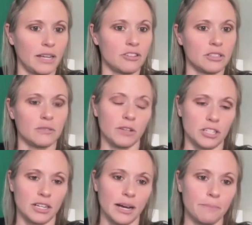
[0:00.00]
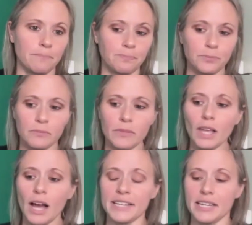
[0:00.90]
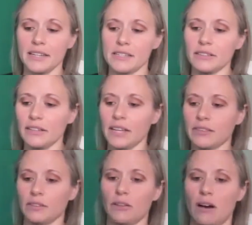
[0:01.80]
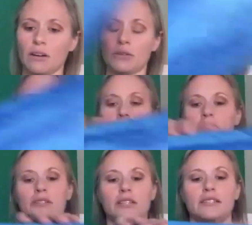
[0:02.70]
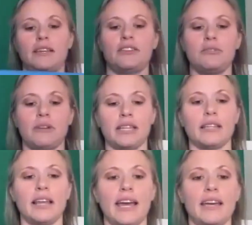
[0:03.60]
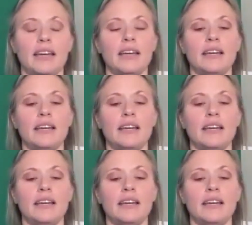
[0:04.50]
and just switch it up. I tend to like the longer rollers because then you can lay